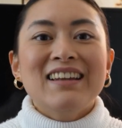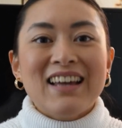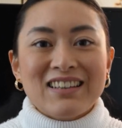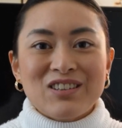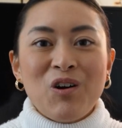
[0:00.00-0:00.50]

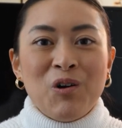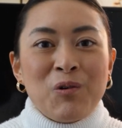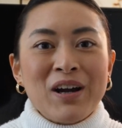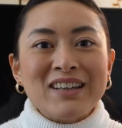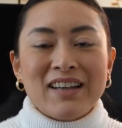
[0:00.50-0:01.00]
There's
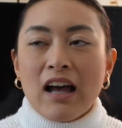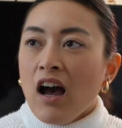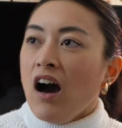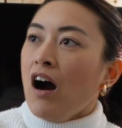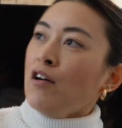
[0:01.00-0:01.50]
always a,
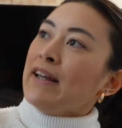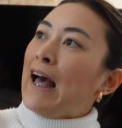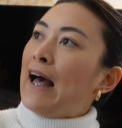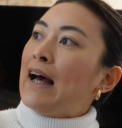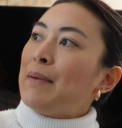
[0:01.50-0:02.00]

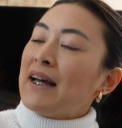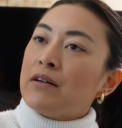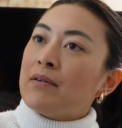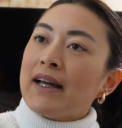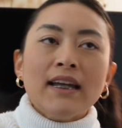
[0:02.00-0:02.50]
oh yeah, by
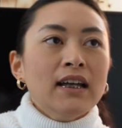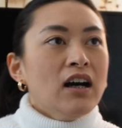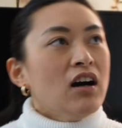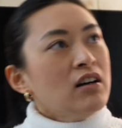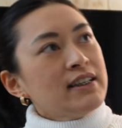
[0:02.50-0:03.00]
the
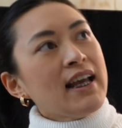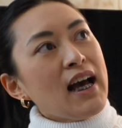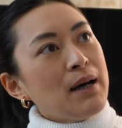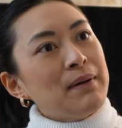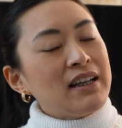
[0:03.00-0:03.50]

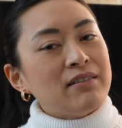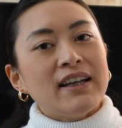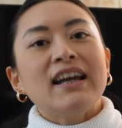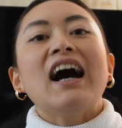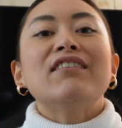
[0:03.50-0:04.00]

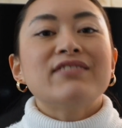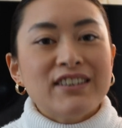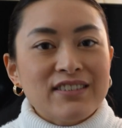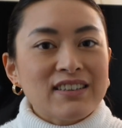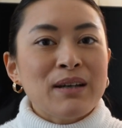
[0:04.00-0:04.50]
way, after
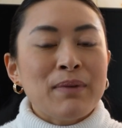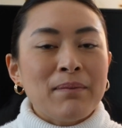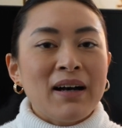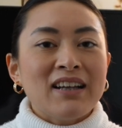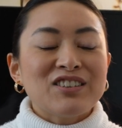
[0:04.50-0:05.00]
you say bye-bye.